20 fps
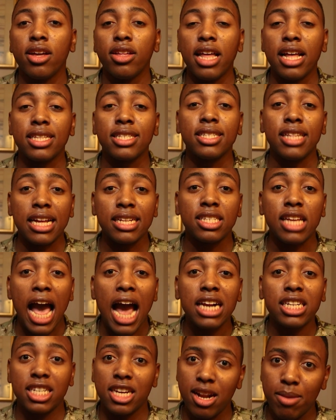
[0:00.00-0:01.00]
That's, that's
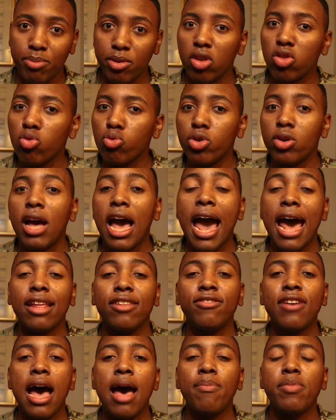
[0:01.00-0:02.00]
actually gonna be on the real A
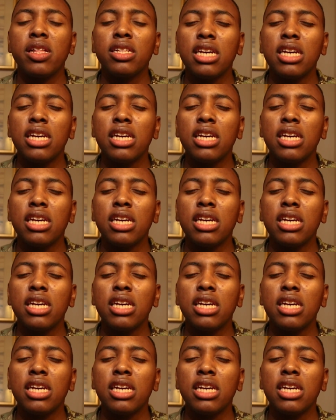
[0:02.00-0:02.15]
S V A B.